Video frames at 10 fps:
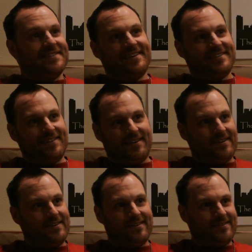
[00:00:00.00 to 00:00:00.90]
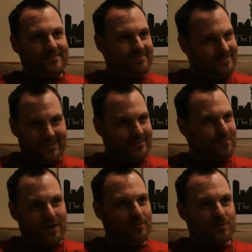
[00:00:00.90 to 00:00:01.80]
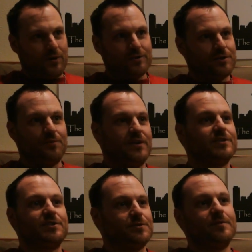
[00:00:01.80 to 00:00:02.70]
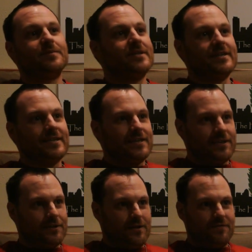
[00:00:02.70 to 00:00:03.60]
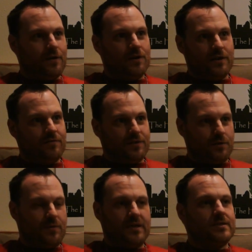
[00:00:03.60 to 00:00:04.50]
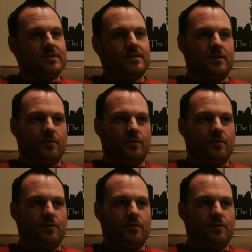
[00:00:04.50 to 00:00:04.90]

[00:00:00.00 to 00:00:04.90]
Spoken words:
Like, it becomes a personal piece to them. They fall in love with their pieces,